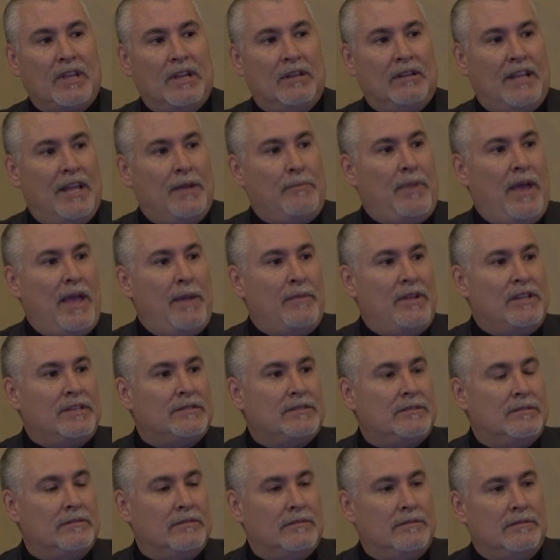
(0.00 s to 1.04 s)
late
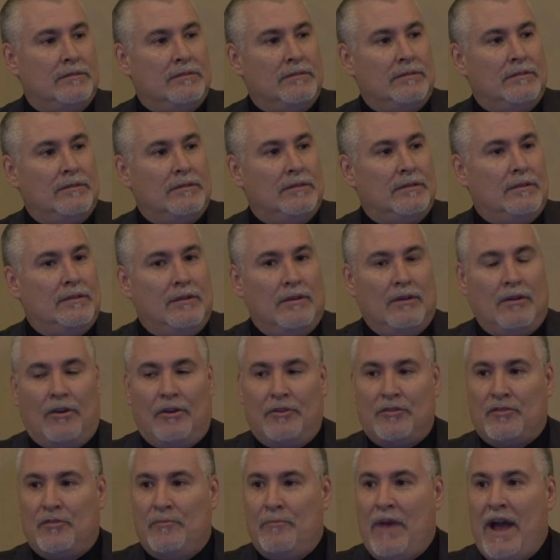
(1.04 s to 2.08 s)
payments are
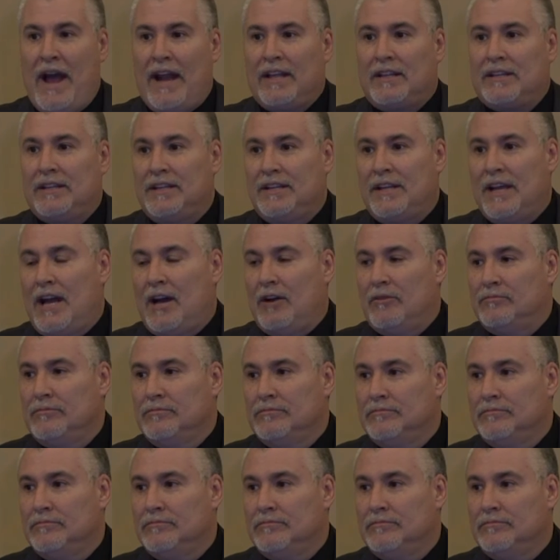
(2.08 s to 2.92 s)
dramatically down.